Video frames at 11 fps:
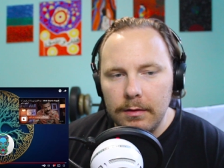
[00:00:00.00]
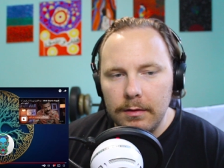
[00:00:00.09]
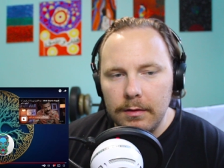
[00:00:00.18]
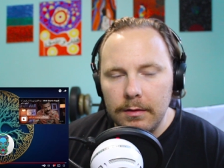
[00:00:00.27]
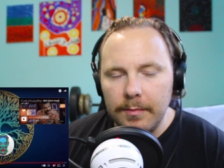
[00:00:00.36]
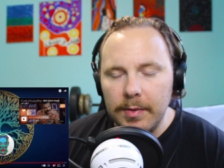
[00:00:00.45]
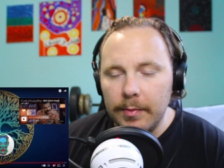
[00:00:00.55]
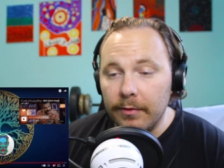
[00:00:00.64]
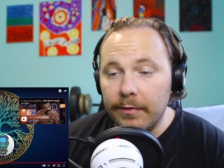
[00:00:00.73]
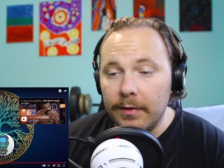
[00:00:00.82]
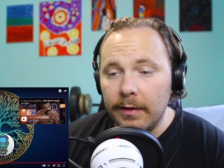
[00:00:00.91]
that people
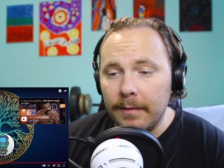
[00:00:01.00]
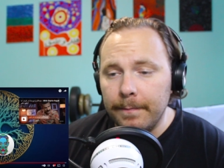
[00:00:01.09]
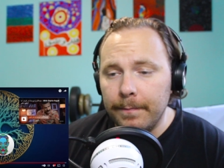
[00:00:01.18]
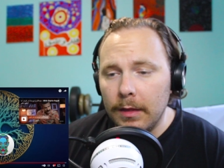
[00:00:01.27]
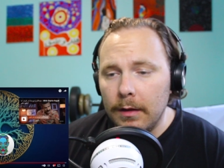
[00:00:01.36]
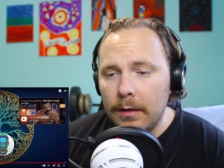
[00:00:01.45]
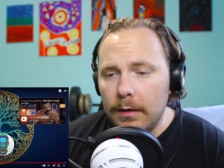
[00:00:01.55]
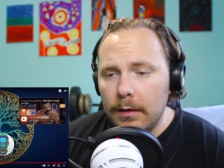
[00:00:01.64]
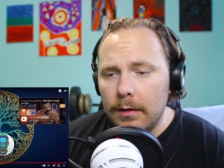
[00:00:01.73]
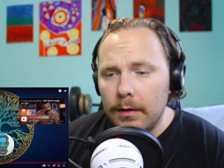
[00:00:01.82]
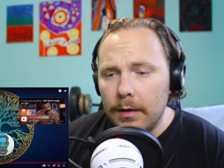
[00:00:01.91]
are feeling
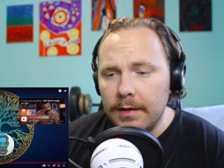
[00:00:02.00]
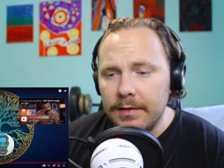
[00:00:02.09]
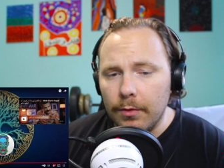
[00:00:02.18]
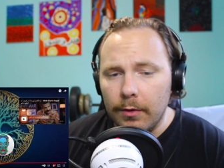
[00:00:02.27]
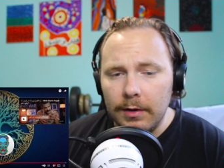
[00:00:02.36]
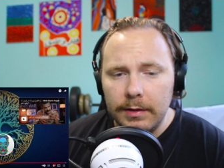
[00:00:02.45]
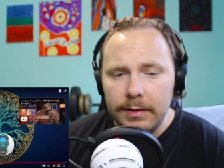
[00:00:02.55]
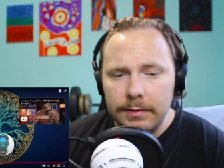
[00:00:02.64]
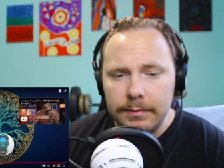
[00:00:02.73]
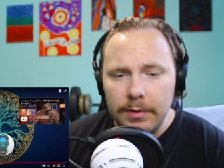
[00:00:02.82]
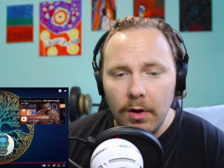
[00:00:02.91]
historically,
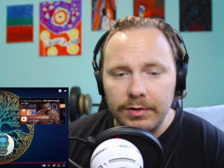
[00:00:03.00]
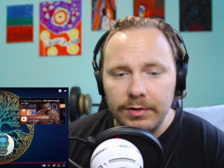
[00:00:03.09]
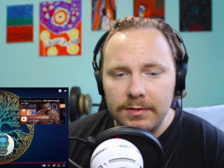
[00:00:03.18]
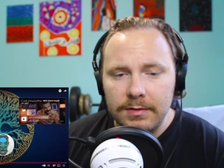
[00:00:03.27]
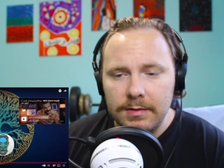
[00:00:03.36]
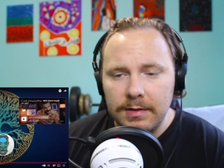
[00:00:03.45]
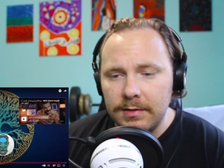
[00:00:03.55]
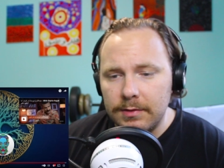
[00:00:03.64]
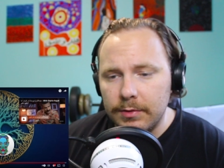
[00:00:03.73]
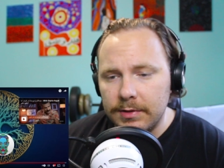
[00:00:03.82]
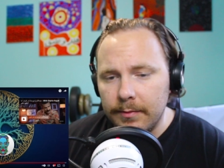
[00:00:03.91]
not just
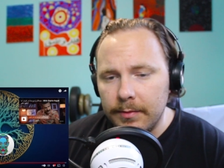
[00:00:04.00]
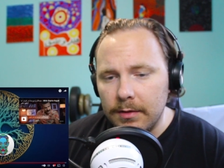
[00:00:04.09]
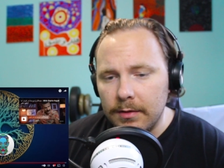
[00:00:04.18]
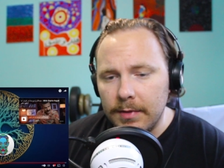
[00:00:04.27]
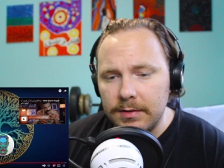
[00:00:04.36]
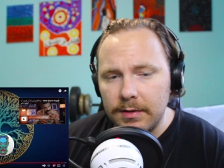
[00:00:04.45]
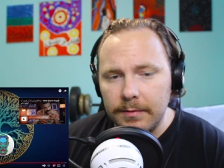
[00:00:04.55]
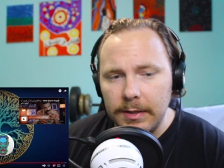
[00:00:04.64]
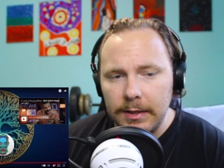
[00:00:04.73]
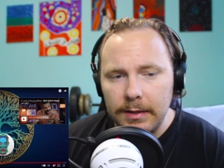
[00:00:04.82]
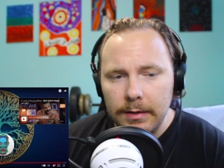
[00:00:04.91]
since what's happened to Mahsa
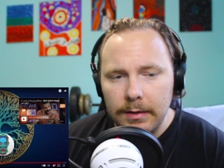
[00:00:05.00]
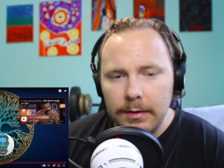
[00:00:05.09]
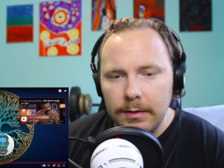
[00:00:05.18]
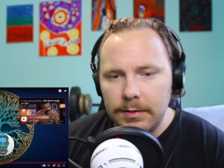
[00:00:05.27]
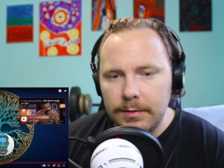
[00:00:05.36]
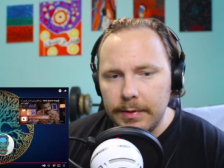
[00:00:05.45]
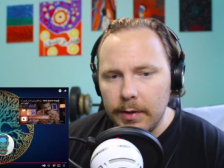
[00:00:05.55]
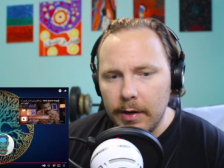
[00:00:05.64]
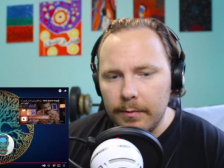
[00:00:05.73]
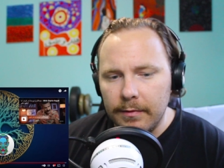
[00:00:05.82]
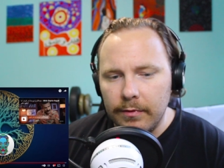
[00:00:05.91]
Amini. It's been going
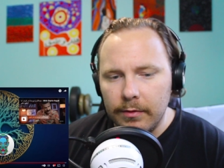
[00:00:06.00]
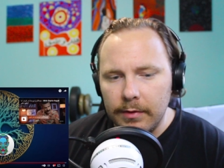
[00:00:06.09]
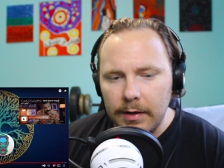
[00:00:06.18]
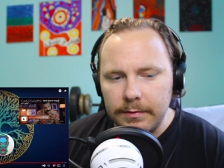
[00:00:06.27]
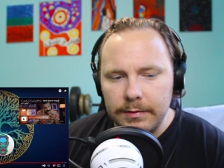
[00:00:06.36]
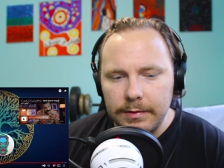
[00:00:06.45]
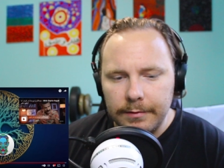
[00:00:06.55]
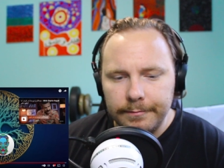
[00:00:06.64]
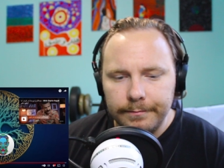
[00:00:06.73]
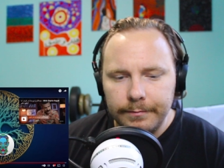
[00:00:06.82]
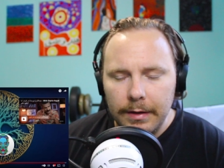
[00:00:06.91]
on before that. So,
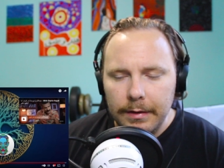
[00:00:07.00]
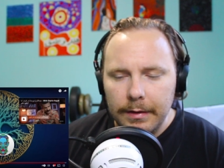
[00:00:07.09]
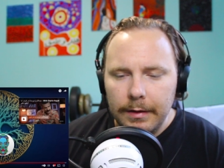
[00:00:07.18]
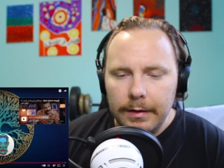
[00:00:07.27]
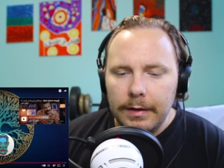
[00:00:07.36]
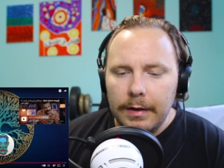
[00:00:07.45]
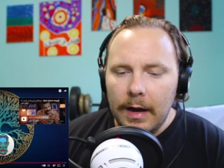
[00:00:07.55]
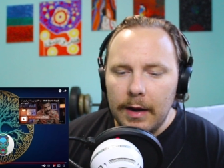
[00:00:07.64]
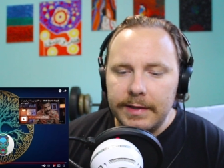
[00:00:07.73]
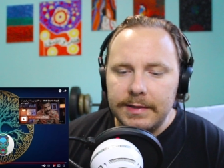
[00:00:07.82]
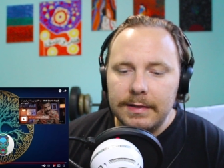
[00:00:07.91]

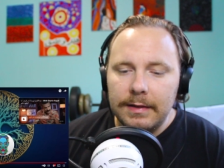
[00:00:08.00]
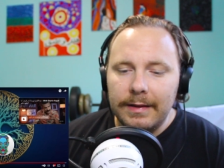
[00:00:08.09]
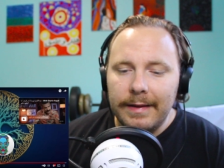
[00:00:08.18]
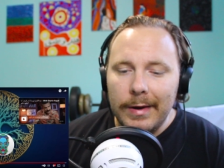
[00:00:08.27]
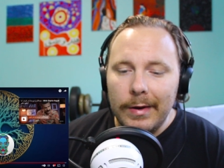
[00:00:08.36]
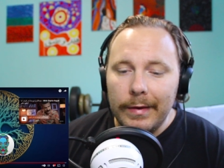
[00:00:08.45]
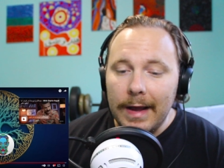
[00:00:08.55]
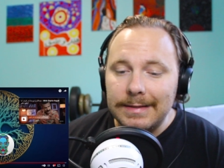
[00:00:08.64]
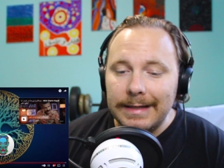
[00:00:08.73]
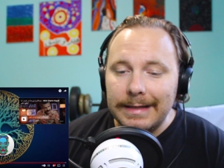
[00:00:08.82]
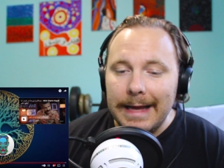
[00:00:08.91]
anyways, let me know you
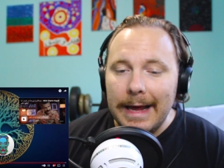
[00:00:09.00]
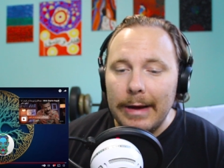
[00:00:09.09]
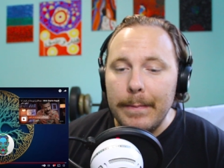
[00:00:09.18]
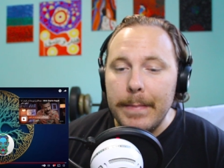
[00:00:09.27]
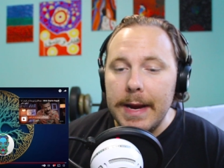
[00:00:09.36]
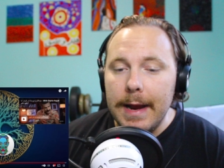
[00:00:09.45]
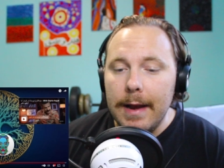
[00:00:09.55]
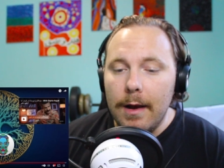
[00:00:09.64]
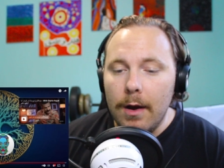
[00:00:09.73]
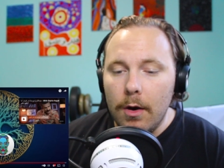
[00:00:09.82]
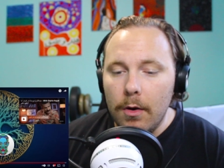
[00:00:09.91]
guys think down
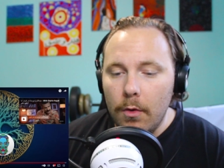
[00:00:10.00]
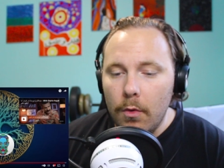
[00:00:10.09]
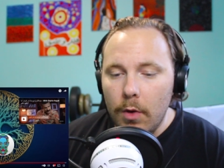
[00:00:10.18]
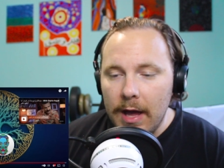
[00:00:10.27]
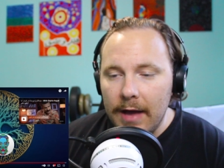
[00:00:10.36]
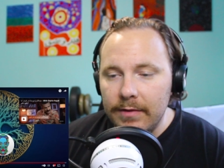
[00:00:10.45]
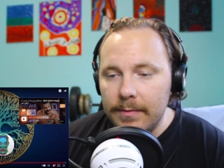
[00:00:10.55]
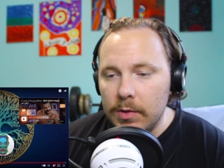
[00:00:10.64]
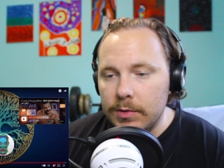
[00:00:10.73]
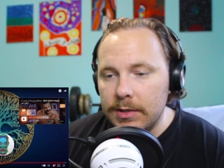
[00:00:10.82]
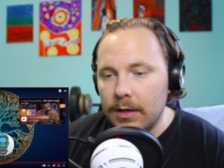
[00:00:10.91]
below. Heavy
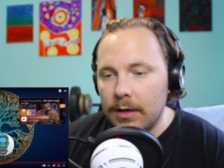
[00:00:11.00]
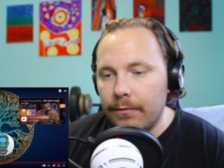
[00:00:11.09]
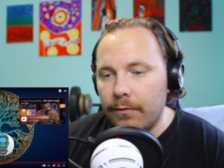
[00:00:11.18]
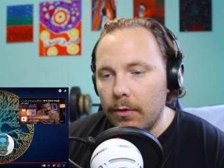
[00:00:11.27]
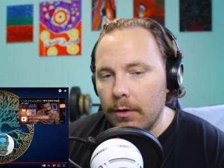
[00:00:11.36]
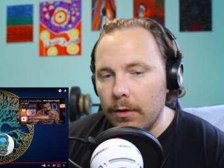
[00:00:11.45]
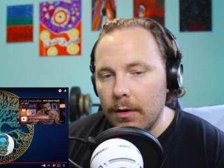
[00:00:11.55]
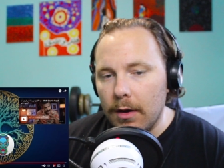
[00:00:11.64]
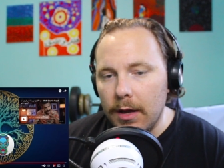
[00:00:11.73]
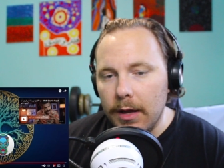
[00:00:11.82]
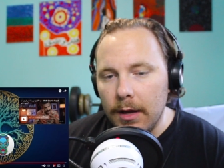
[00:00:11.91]
music for
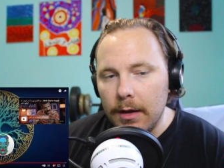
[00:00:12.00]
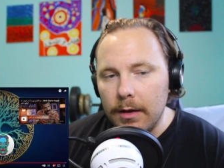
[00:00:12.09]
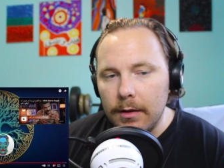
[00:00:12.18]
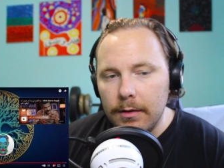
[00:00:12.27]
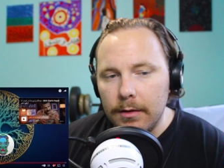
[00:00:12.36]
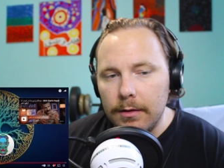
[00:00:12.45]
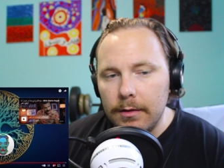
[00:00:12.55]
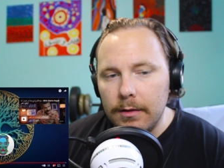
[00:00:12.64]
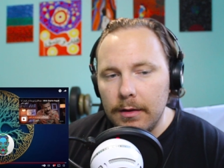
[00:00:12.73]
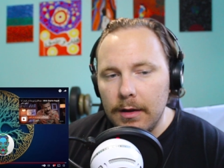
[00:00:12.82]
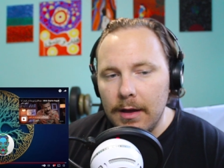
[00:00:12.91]
a
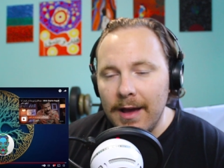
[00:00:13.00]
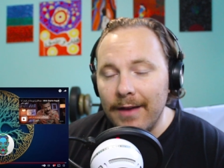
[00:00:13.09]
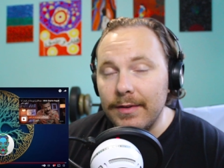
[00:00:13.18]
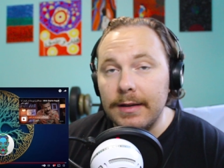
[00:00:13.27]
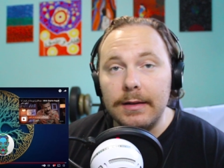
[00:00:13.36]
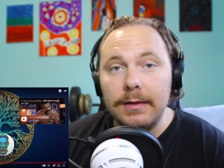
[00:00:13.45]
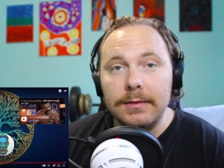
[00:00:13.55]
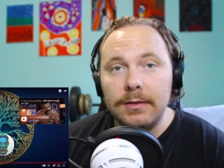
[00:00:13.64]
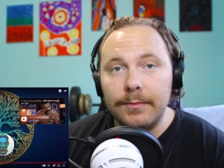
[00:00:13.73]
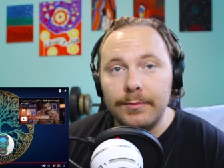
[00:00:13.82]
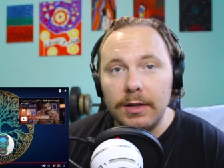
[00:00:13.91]
heavy
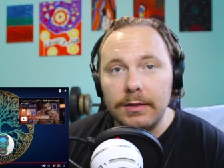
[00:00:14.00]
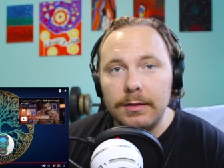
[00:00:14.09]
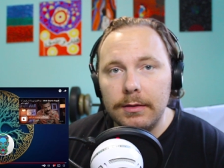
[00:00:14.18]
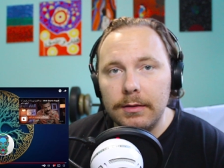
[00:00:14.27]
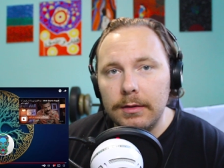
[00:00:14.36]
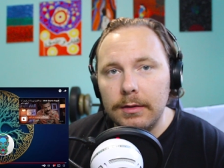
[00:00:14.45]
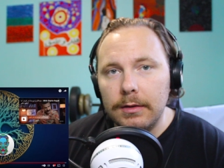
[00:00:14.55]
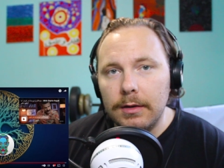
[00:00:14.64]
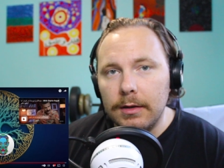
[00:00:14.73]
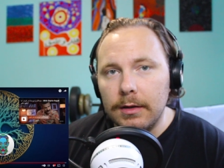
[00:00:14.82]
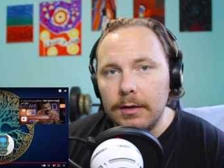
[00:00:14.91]
subject.
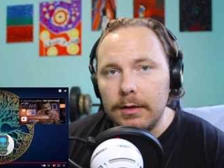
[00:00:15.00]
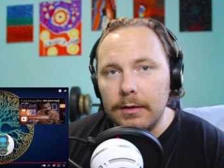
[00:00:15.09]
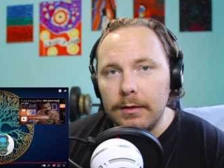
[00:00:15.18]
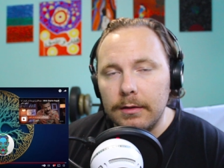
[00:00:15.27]
Uh,